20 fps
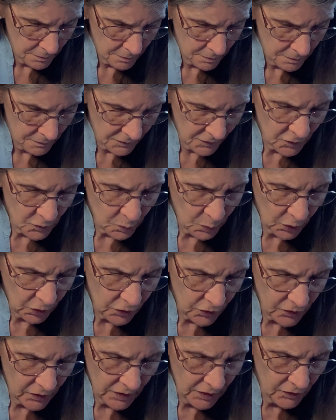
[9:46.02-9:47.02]
This
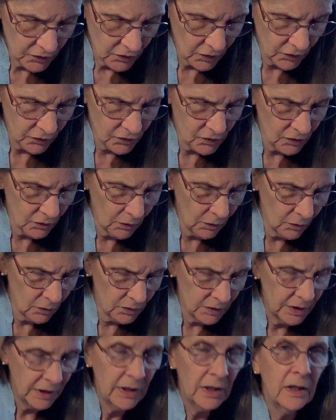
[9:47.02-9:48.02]
person is also
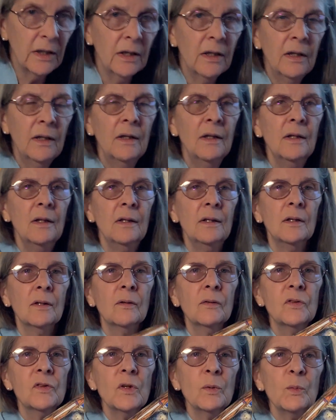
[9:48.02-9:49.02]
holding
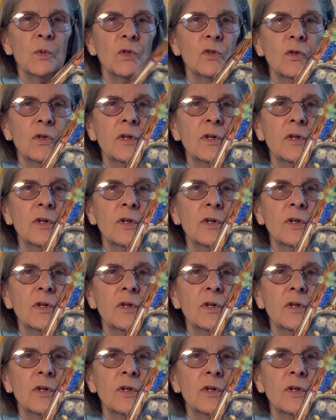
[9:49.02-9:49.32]
some sort